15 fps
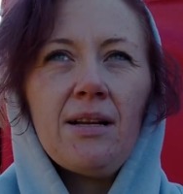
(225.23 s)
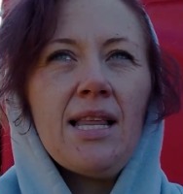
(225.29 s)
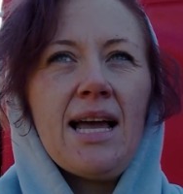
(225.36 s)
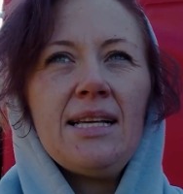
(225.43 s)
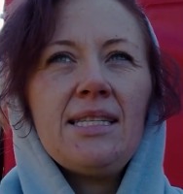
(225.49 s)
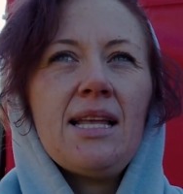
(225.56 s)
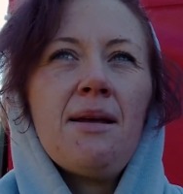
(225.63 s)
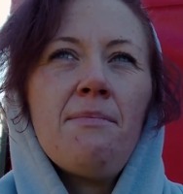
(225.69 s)

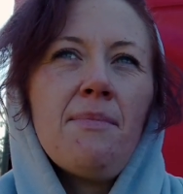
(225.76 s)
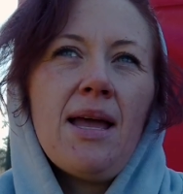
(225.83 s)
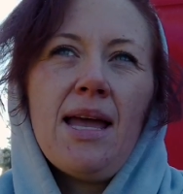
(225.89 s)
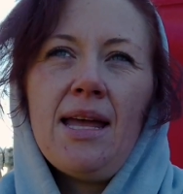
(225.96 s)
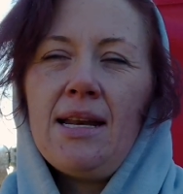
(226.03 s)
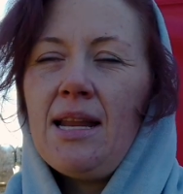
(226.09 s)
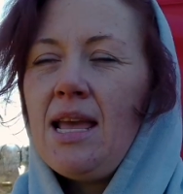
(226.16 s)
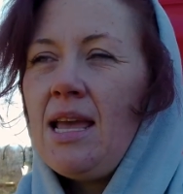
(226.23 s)
paralyze them,
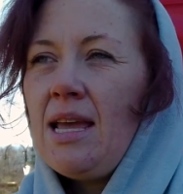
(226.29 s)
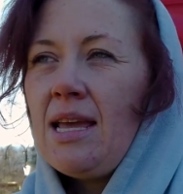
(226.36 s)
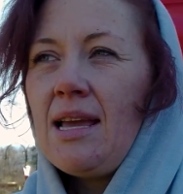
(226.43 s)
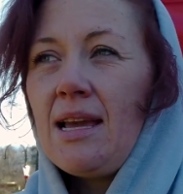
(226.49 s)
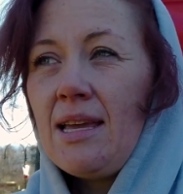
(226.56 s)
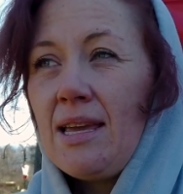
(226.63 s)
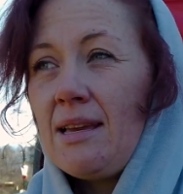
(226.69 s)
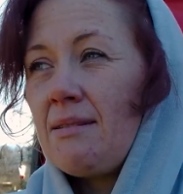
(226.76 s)
and
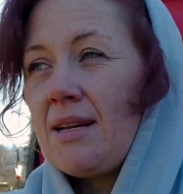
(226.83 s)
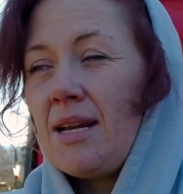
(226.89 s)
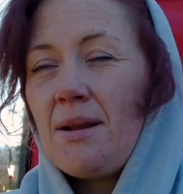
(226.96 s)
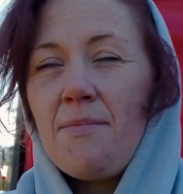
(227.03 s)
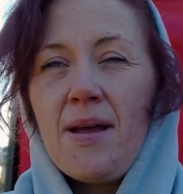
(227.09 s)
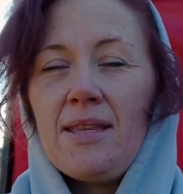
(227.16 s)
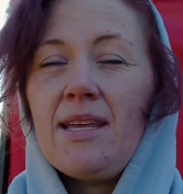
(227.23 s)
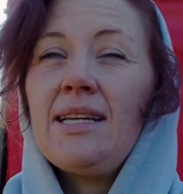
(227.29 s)
he could
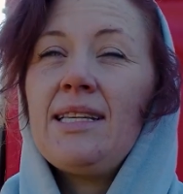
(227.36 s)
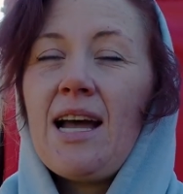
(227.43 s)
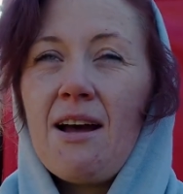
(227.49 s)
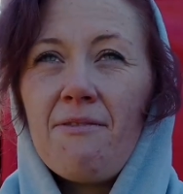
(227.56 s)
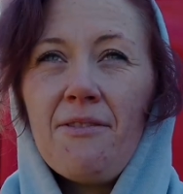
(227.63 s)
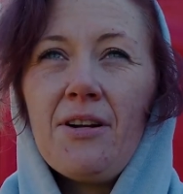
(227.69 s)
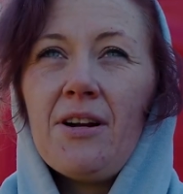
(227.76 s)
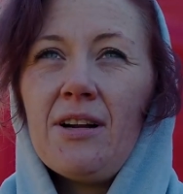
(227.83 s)
have been like
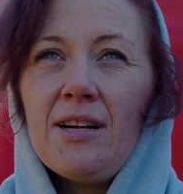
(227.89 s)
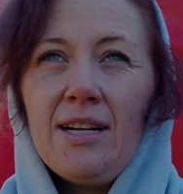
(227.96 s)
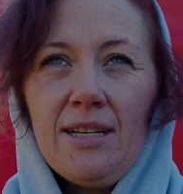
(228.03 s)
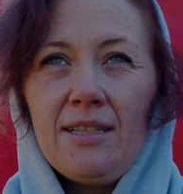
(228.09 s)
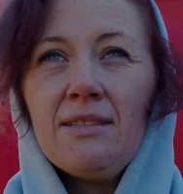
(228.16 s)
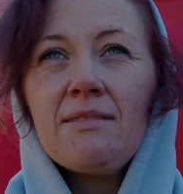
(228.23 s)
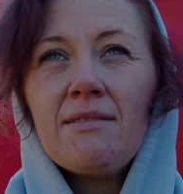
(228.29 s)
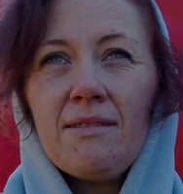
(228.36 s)
that for
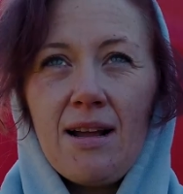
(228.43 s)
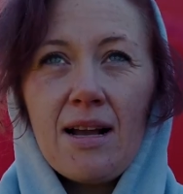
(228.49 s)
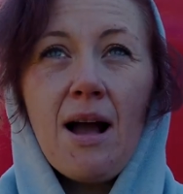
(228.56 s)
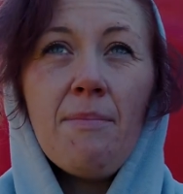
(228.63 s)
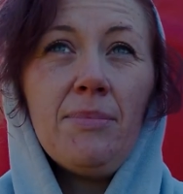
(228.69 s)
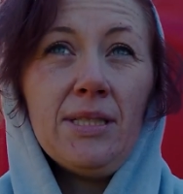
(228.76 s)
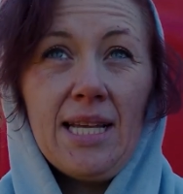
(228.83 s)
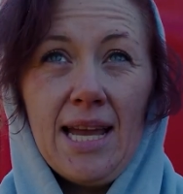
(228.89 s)
a
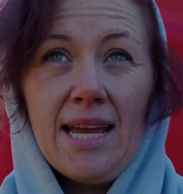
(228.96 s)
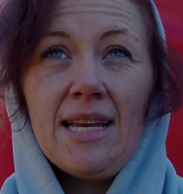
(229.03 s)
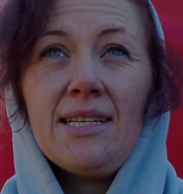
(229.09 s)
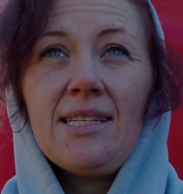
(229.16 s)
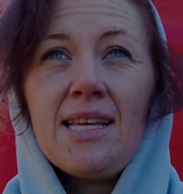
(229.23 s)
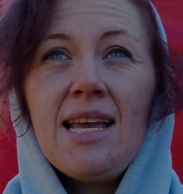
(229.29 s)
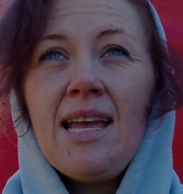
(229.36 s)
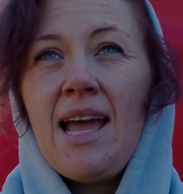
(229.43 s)
couple days,